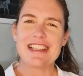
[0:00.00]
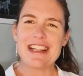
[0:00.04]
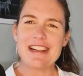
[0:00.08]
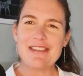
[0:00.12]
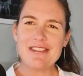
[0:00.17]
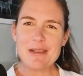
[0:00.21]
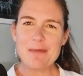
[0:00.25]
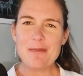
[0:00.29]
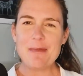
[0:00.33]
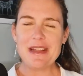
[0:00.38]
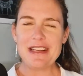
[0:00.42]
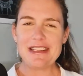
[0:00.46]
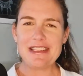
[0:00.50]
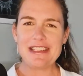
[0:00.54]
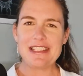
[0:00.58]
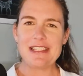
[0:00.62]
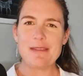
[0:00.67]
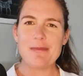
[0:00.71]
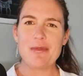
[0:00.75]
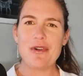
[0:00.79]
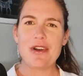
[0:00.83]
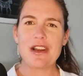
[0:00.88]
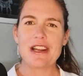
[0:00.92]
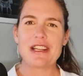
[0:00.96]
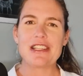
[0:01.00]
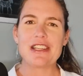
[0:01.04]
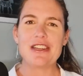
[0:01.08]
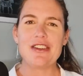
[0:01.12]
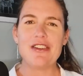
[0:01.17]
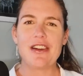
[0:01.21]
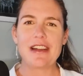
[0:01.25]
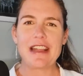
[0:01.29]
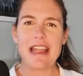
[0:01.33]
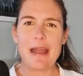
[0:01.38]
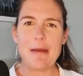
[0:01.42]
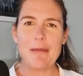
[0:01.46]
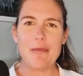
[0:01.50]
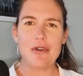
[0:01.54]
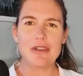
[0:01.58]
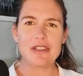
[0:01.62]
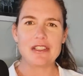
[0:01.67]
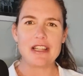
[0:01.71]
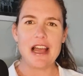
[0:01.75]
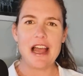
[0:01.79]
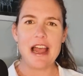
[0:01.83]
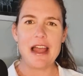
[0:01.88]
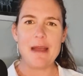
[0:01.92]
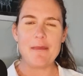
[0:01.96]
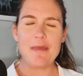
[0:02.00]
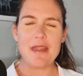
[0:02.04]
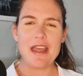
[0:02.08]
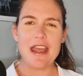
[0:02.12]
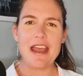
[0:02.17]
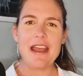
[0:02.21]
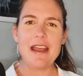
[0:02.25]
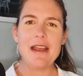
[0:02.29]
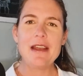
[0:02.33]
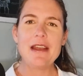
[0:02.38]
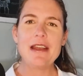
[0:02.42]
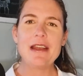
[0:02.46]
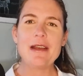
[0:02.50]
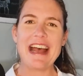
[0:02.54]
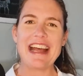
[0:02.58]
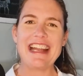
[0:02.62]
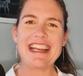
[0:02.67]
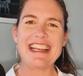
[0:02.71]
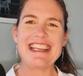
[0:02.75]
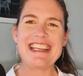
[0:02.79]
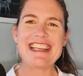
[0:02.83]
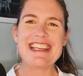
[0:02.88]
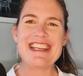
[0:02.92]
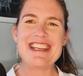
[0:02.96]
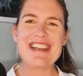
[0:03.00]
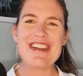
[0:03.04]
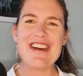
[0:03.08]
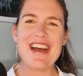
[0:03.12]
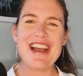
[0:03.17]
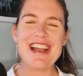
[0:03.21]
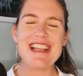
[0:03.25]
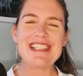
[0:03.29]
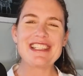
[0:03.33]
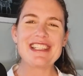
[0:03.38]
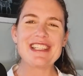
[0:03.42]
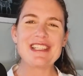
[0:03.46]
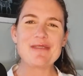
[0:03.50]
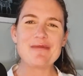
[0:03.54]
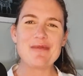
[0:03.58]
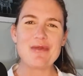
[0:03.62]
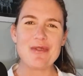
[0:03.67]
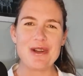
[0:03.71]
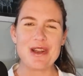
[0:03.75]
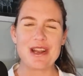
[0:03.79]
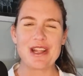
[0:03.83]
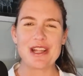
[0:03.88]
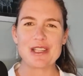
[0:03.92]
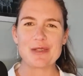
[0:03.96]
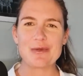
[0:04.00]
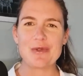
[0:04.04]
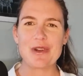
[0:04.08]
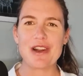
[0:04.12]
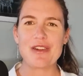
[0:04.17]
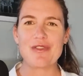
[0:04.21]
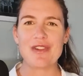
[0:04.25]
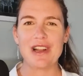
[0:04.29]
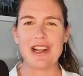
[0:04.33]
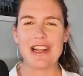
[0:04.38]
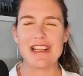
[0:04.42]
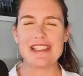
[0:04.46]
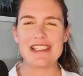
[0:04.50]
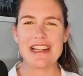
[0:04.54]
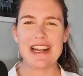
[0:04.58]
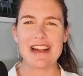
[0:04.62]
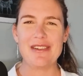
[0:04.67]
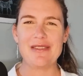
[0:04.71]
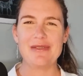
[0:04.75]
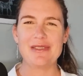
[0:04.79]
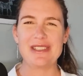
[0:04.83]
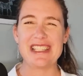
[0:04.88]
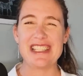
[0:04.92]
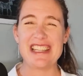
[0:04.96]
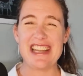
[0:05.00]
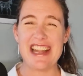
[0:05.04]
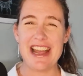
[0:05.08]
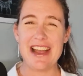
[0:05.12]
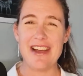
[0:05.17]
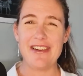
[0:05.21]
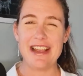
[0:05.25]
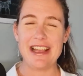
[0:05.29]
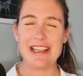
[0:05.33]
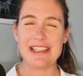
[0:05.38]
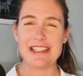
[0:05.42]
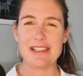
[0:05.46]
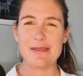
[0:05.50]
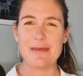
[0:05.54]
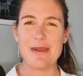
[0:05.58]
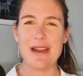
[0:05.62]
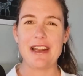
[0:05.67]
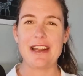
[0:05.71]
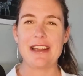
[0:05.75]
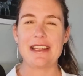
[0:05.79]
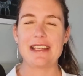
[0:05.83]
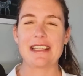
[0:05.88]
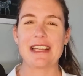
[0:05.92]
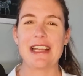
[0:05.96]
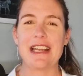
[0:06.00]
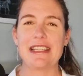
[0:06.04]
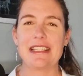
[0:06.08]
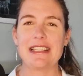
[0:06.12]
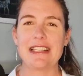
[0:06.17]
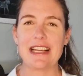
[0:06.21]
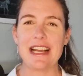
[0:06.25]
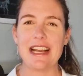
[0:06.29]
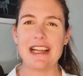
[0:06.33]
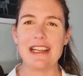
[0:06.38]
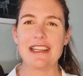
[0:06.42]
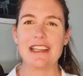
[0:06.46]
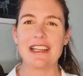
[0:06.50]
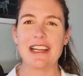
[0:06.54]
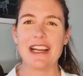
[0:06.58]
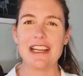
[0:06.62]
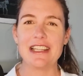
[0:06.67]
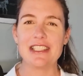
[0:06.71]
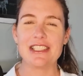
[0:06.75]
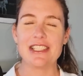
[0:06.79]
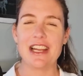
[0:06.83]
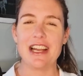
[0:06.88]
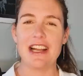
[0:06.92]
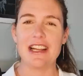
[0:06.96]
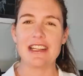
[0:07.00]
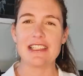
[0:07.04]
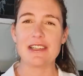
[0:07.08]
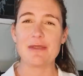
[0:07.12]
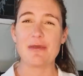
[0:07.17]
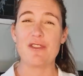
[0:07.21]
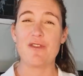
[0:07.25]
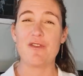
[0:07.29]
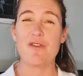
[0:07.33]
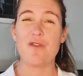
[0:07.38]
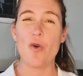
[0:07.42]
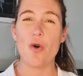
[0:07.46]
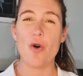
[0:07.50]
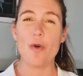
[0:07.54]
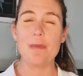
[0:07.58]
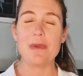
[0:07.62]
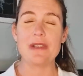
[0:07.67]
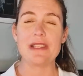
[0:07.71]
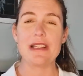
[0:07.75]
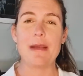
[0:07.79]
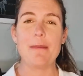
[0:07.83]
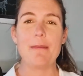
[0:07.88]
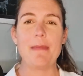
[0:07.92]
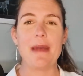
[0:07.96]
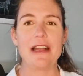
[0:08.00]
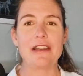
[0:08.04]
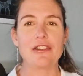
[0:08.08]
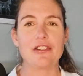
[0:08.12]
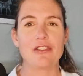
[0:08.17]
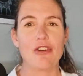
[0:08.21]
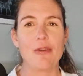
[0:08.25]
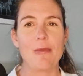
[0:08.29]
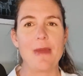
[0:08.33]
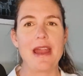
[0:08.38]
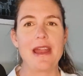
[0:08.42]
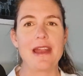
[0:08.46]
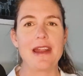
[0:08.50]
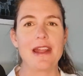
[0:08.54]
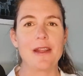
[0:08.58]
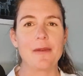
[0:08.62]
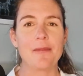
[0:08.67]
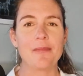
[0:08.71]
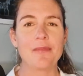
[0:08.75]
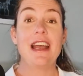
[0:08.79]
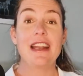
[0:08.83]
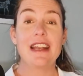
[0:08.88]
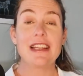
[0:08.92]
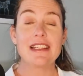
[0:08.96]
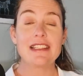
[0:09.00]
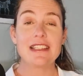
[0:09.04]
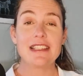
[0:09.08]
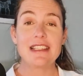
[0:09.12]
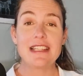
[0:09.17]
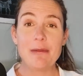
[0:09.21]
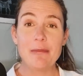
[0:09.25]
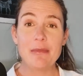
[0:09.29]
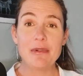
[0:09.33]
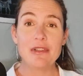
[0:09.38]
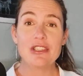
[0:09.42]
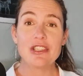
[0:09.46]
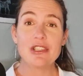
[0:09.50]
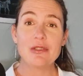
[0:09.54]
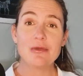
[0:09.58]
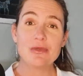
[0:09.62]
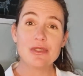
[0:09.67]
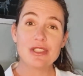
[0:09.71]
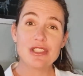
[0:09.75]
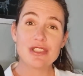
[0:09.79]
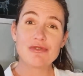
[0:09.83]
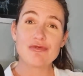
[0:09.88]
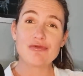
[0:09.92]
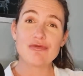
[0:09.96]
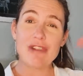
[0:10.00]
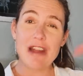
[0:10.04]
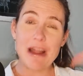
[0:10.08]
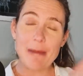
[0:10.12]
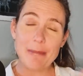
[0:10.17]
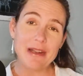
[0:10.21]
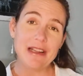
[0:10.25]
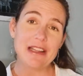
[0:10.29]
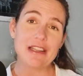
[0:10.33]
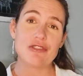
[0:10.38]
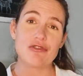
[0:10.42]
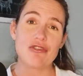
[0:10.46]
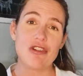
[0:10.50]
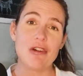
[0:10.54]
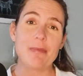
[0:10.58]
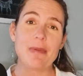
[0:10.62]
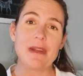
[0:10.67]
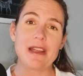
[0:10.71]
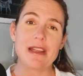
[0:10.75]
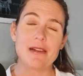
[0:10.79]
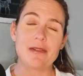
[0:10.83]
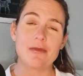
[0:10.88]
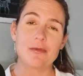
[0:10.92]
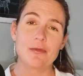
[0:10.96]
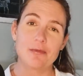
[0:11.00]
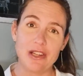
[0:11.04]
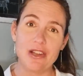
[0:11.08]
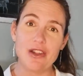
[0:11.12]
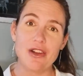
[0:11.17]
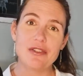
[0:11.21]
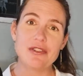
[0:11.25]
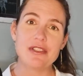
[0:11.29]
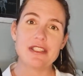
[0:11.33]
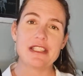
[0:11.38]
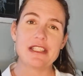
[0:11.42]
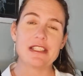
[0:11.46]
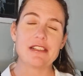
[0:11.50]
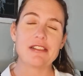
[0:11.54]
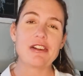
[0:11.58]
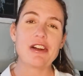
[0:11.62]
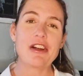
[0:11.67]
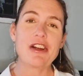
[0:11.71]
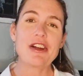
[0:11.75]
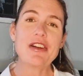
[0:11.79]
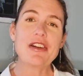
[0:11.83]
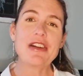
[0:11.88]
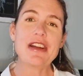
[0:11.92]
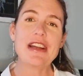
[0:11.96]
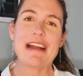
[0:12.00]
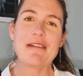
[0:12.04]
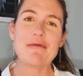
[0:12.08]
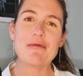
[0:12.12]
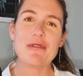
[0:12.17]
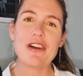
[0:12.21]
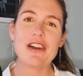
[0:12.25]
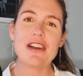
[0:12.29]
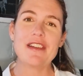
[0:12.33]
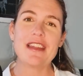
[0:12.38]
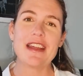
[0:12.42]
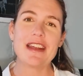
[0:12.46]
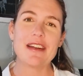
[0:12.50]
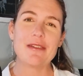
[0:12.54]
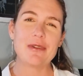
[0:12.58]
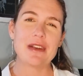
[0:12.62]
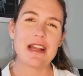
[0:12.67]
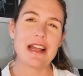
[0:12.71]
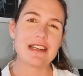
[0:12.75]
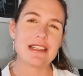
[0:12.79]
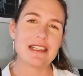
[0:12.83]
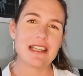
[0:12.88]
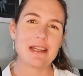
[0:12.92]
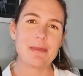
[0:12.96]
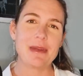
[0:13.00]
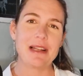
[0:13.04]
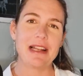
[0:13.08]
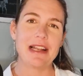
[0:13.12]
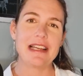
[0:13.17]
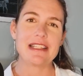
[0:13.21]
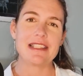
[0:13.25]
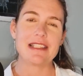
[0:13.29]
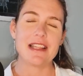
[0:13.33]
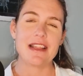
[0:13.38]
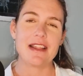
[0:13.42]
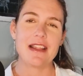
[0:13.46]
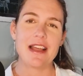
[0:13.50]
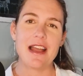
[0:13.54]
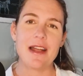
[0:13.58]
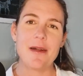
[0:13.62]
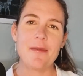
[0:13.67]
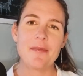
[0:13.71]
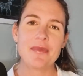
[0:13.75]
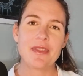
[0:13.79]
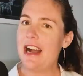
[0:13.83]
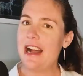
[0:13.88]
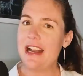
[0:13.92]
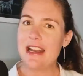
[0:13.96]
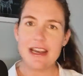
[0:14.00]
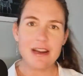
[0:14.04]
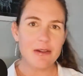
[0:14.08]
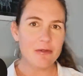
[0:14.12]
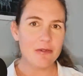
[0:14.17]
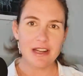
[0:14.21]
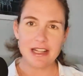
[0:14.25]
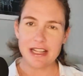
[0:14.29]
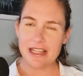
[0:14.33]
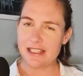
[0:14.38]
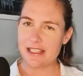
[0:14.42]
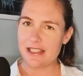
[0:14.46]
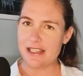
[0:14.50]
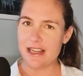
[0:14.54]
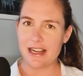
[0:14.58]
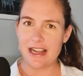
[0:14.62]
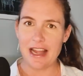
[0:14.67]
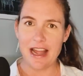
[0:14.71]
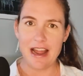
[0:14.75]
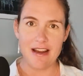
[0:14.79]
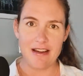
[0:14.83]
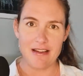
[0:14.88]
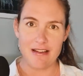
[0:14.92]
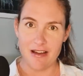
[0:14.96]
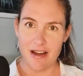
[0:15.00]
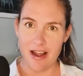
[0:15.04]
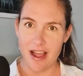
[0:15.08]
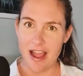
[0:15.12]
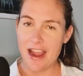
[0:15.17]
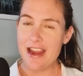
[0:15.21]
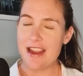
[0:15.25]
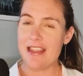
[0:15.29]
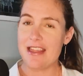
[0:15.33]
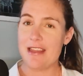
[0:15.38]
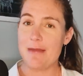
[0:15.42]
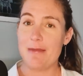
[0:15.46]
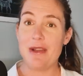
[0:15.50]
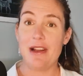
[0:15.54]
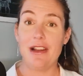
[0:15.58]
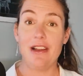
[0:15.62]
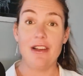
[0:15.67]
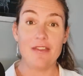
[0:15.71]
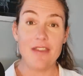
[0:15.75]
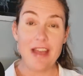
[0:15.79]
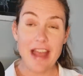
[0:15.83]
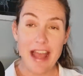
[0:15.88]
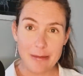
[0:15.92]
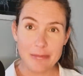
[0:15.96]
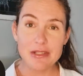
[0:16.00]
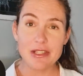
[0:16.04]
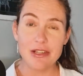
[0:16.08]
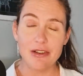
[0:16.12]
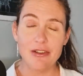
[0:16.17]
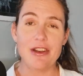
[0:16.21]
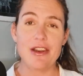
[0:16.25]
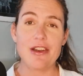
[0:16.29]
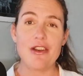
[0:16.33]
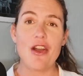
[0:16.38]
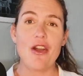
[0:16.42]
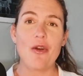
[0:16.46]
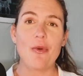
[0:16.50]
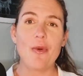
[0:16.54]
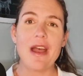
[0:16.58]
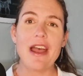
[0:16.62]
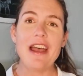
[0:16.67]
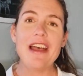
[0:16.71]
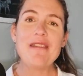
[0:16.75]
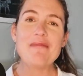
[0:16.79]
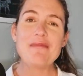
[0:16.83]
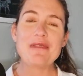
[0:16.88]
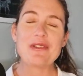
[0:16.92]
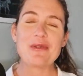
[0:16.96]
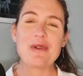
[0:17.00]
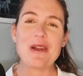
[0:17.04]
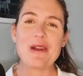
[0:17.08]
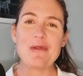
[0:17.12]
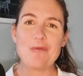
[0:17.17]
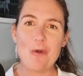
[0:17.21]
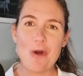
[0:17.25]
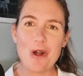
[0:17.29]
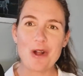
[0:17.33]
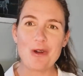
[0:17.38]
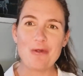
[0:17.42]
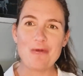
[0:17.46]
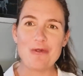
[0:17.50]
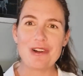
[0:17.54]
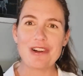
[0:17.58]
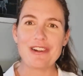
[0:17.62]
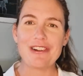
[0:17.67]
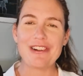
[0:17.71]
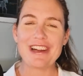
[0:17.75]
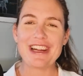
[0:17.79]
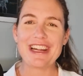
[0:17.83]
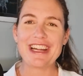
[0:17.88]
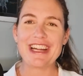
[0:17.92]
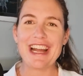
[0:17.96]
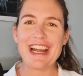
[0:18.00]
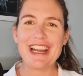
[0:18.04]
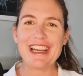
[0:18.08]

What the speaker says: So that was a bit disappointing to not get more time there, but not as disappointing as when I realized that I was now estimated to get to the Gundagai charger with 4% battery remaining. And as the temperature was rapidly dropping below zero, I worried that it would actually be less than that. I didn't want to get stuck at night in the middle of absolutely nowhere between Wagga Wagga and